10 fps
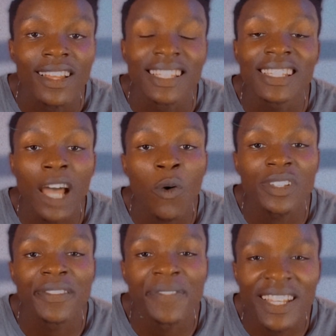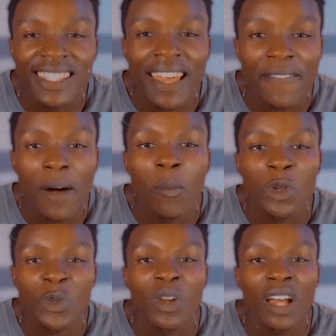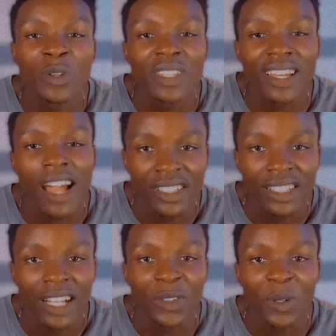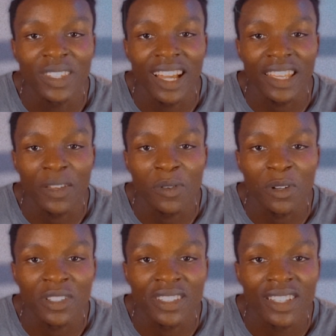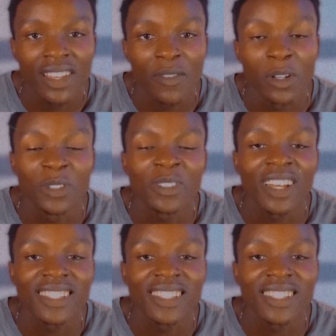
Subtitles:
This car was the first ever muscular looking Camry that Toyota gave us for the